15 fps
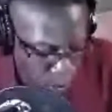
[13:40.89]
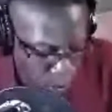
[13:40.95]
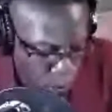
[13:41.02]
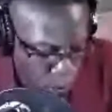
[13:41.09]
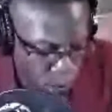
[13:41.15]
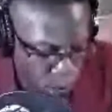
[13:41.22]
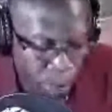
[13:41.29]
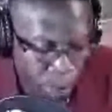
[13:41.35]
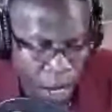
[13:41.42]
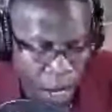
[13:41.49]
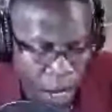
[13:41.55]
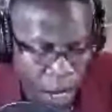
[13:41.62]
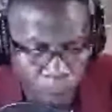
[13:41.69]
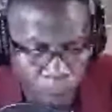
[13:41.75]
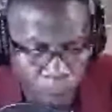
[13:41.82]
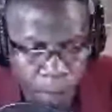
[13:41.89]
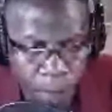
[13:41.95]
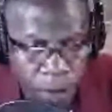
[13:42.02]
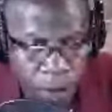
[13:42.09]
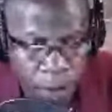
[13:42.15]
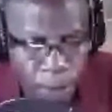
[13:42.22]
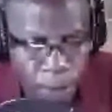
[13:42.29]
When
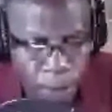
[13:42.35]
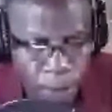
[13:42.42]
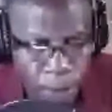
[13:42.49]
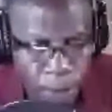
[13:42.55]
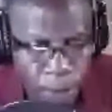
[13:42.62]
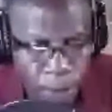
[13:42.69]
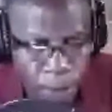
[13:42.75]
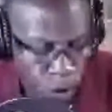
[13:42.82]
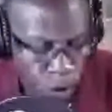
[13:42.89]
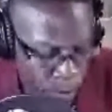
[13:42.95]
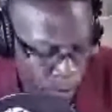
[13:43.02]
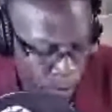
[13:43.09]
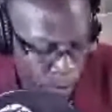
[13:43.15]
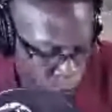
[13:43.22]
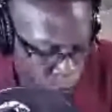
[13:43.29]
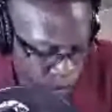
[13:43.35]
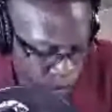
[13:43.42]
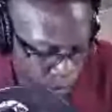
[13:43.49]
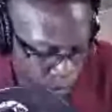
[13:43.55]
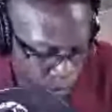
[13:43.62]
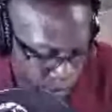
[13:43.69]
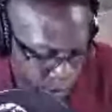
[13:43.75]
President Obama was
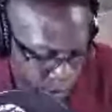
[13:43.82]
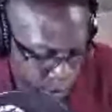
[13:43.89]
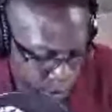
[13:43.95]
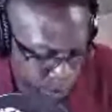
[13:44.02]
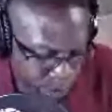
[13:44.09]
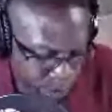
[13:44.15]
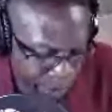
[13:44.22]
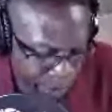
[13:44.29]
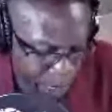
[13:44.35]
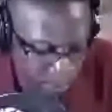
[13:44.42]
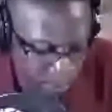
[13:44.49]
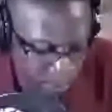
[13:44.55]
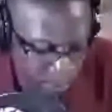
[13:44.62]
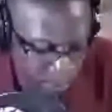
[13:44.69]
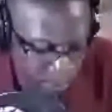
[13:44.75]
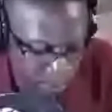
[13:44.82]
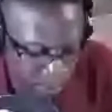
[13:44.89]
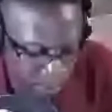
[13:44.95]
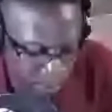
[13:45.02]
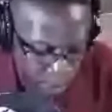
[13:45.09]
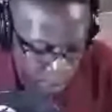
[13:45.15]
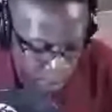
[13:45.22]
elected, he became the first
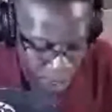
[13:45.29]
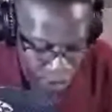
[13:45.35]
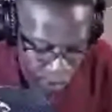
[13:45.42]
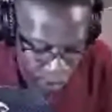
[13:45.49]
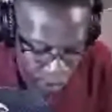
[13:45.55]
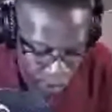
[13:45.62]
black president.